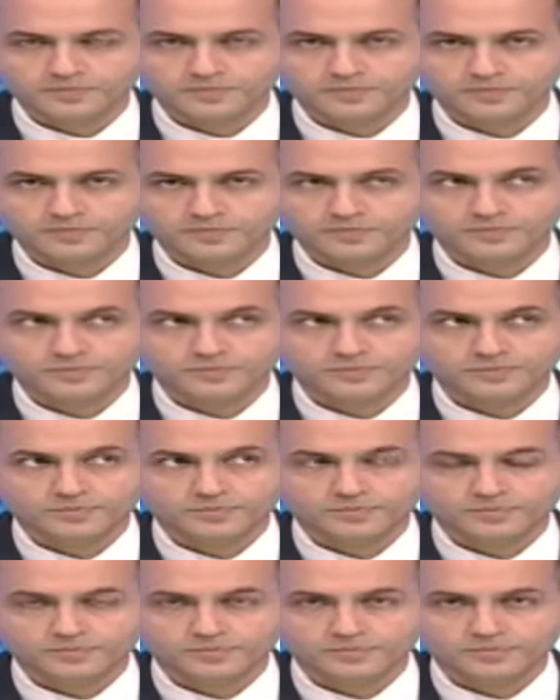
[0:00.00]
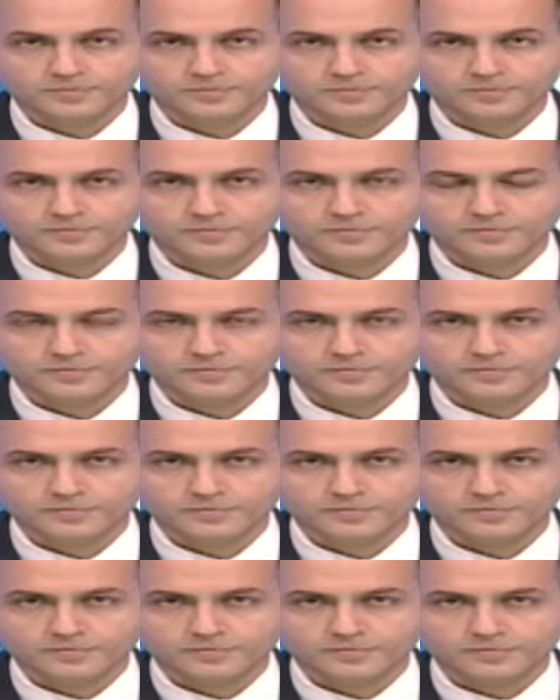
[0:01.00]

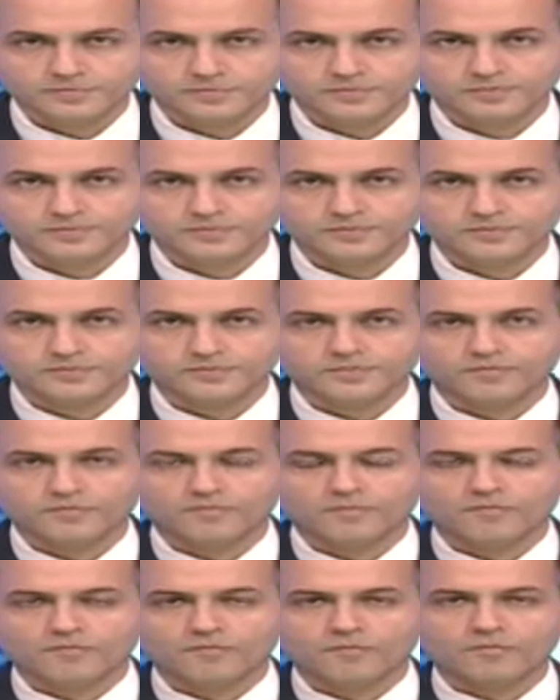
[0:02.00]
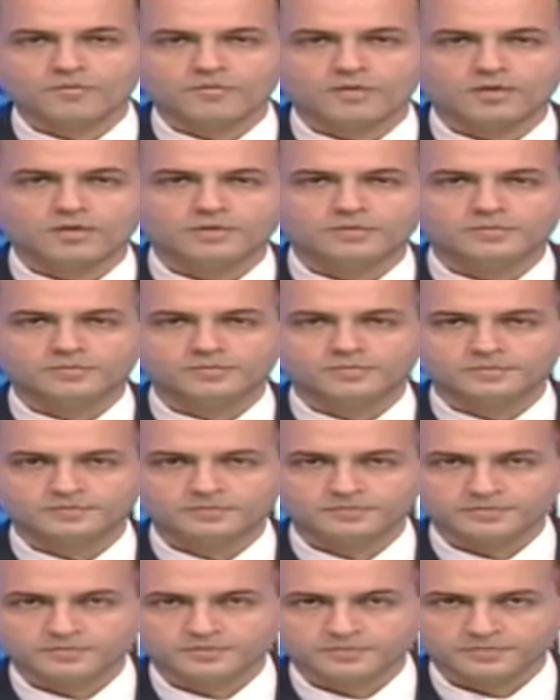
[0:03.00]

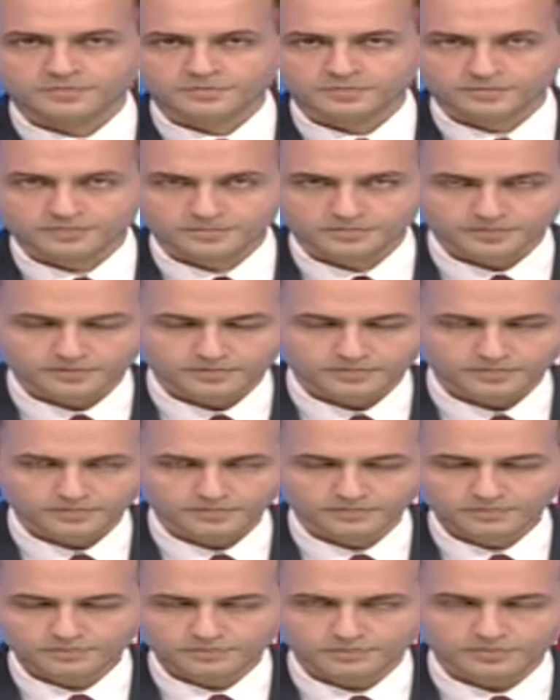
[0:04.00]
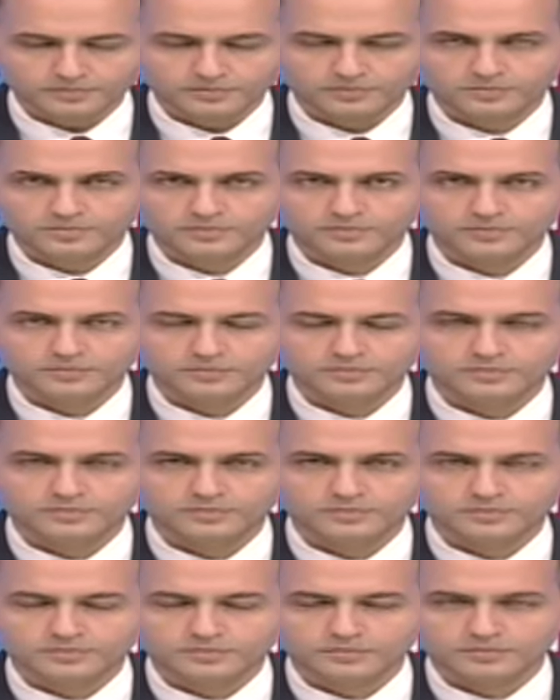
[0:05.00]

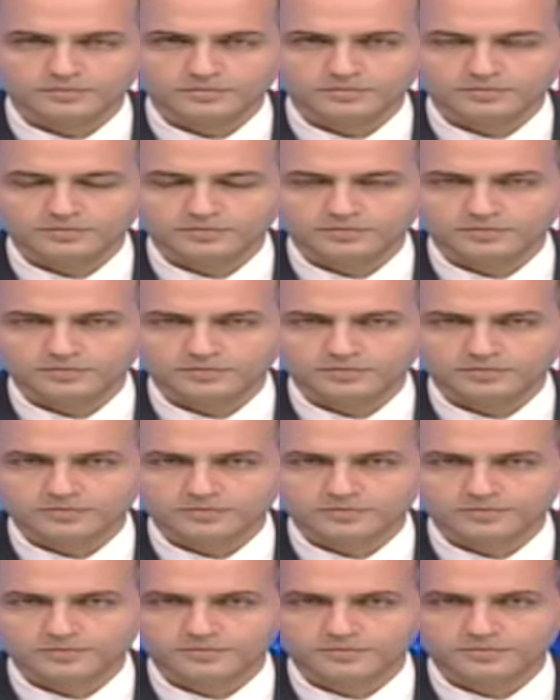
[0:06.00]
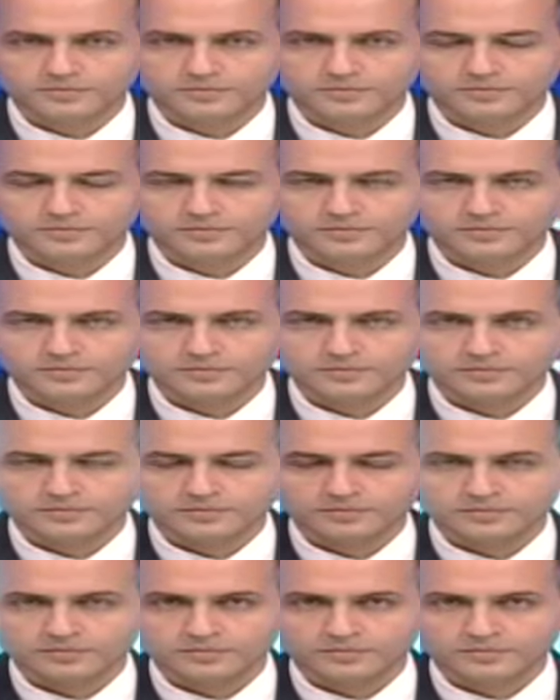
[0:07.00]
(not speaking)